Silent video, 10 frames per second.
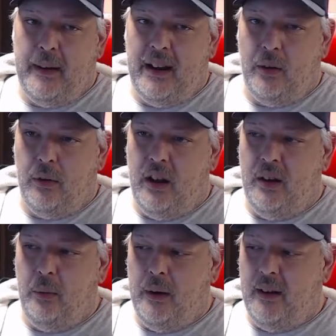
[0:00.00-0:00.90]
on a
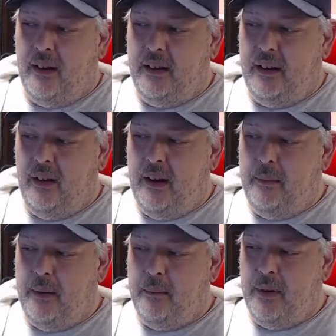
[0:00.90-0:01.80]
run where, I've
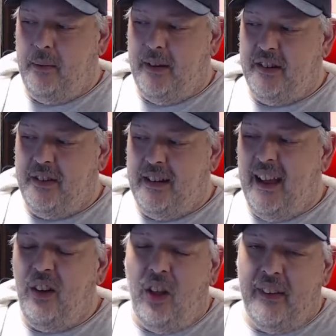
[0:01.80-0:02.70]
been pretty much,
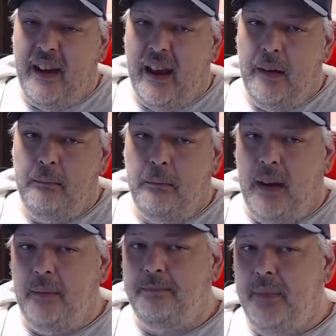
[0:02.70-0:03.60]
not all the time,
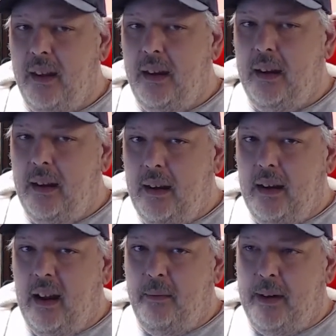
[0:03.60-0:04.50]
but
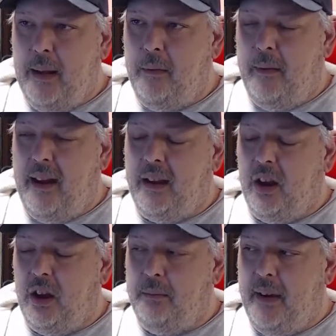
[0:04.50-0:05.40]
I've been hypomanic
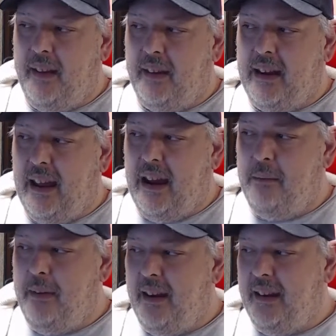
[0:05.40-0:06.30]
a good bit of the
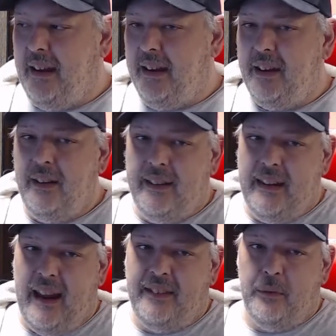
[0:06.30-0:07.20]
time, and,
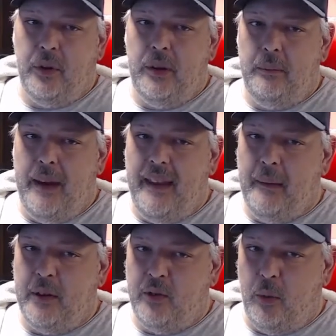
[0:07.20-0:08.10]
it hasn't really been
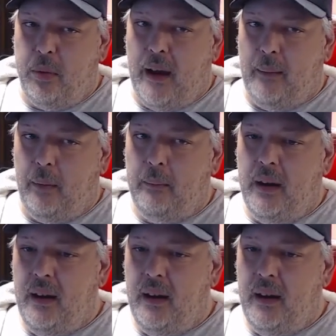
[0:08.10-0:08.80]
that much of a problem.